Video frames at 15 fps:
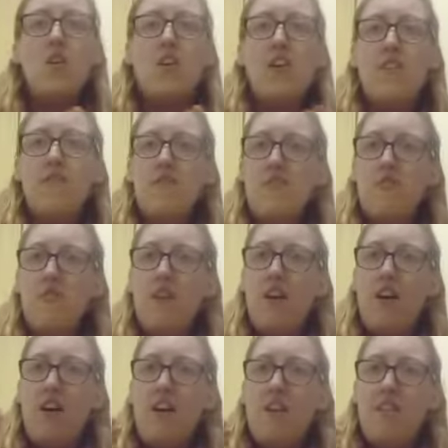If you
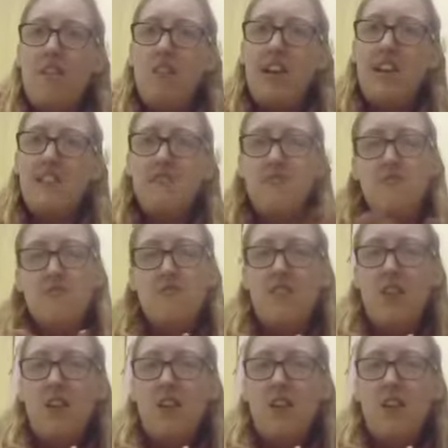like to